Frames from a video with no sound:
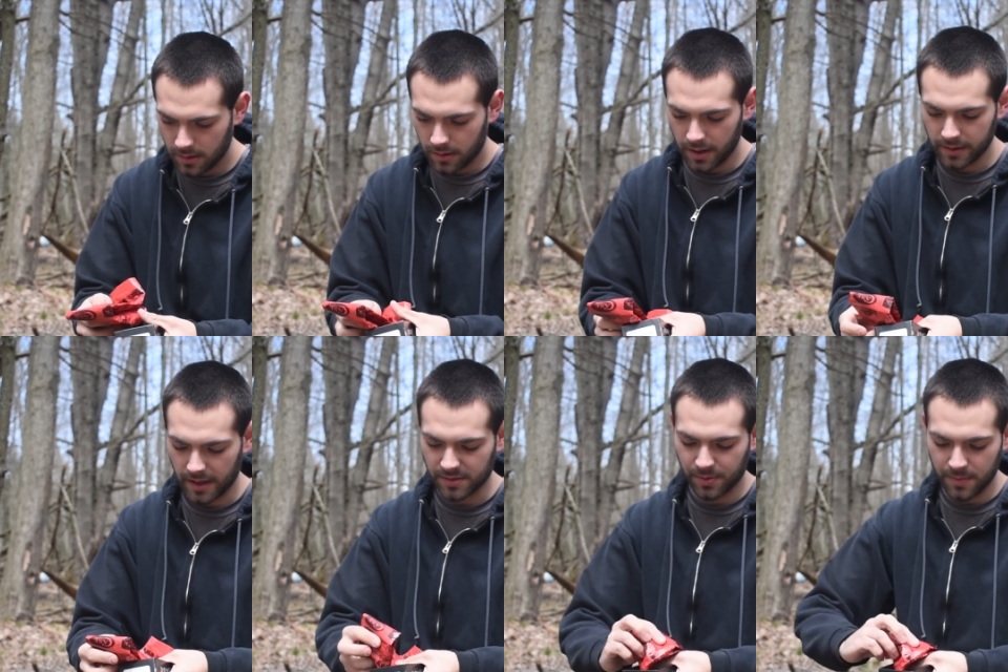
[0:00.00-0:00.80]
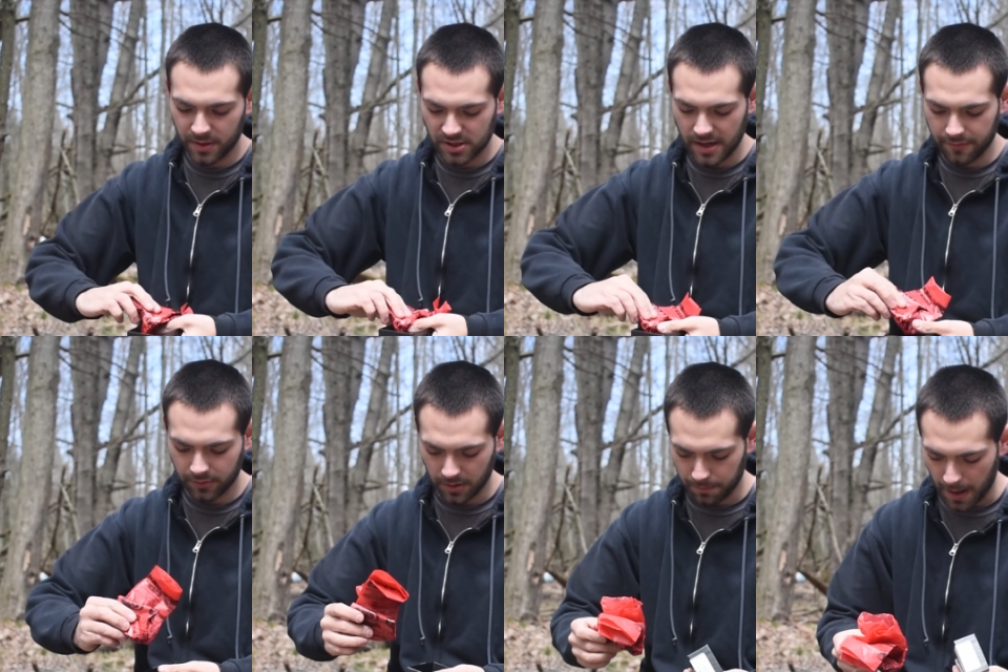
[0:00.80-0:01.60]
Alright, that's pretty much it
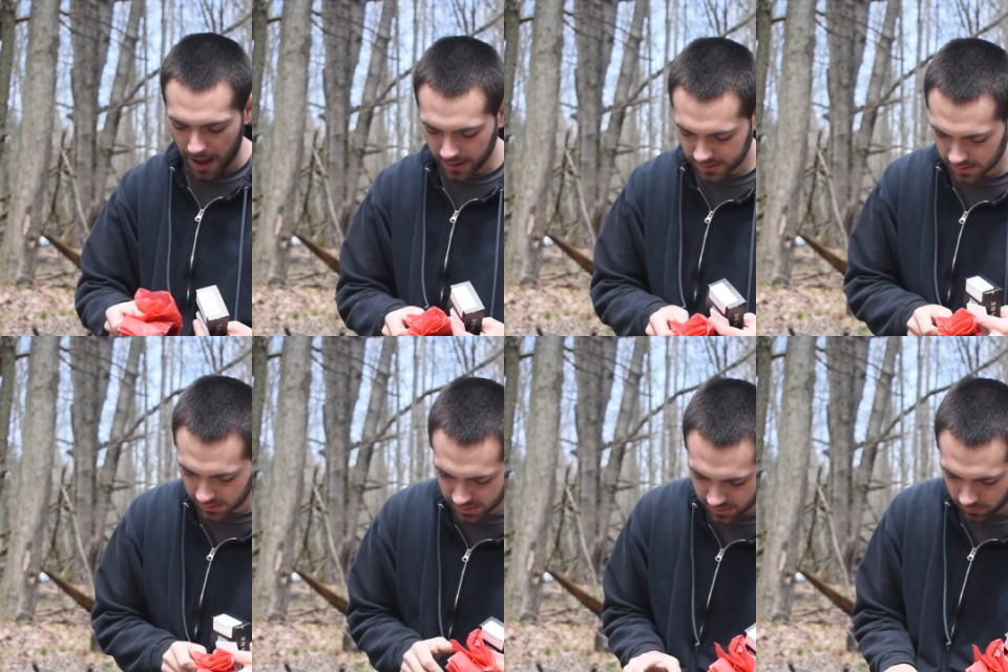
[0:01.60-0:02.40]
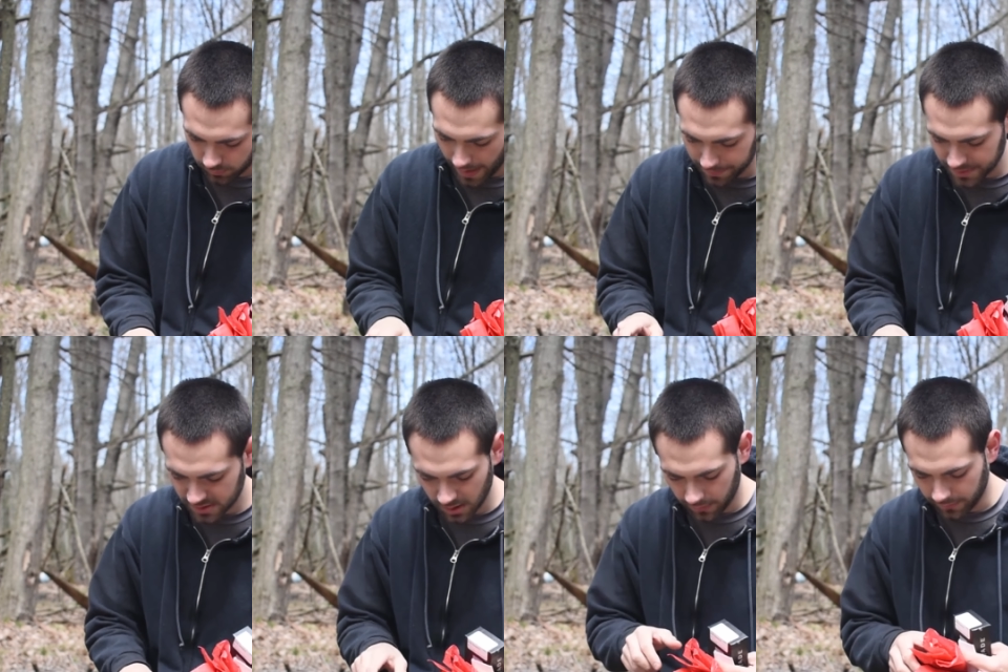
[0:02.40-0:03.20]
for the box. So let's wrap this
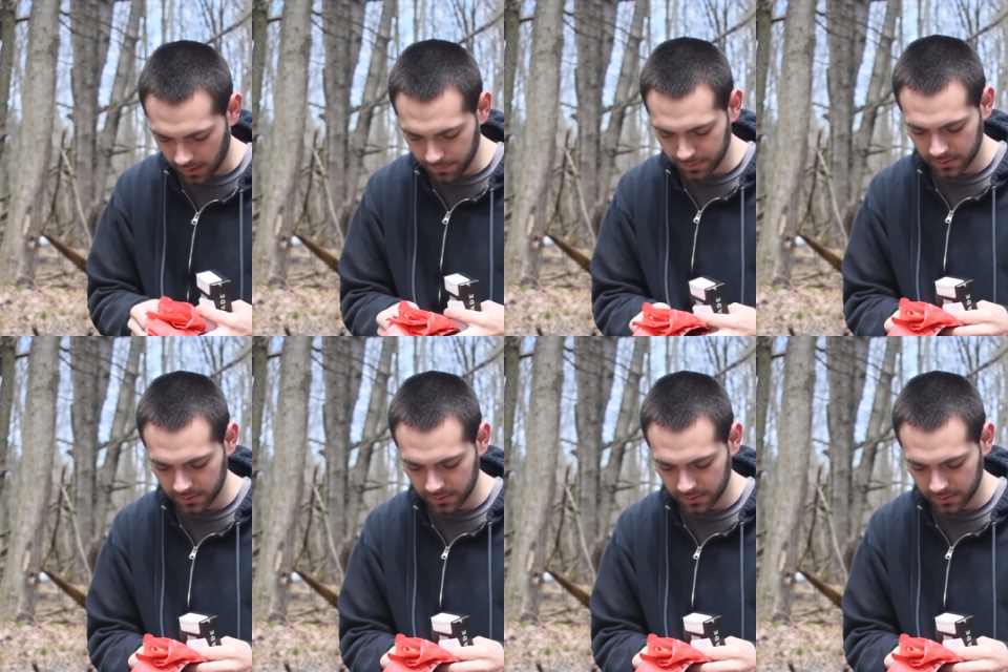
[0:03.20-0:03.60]
stuff up,